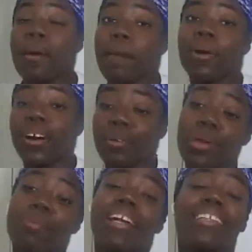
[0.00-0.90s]
bro.
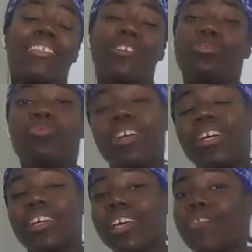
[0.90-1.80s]
We about to see who
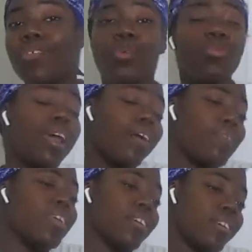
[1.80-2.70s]
finna give and who not
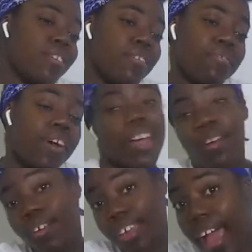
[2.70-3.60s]
finna give. I ain't
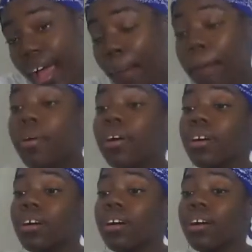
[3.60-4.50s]
gonna cap.
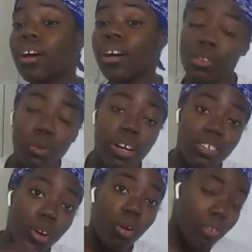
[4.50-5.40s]
Throughout
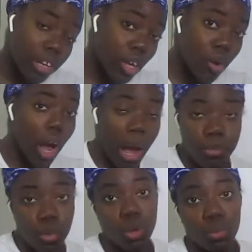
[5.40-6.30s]
this whole video, I'm
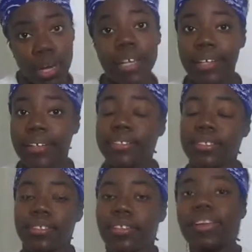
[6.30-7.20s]
doing ratings,
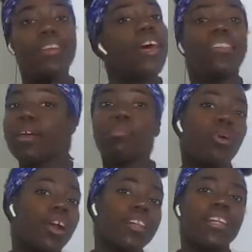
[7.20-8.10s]
nothing
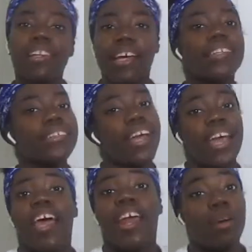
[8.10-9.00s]
more, nothing less,
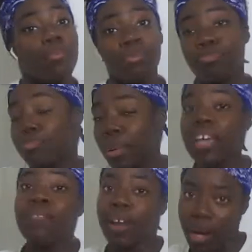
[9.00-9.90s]
and I'm
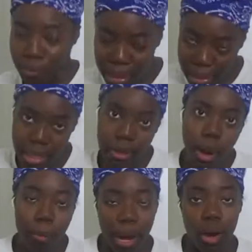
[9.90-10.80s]
being very picky
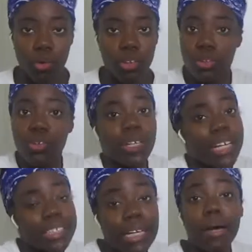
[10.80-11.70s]
about, you know,
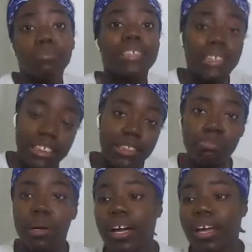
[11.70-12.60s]
that top 10
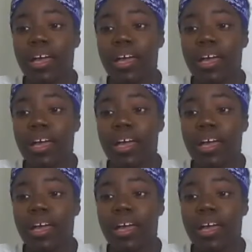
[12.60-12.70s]
spot.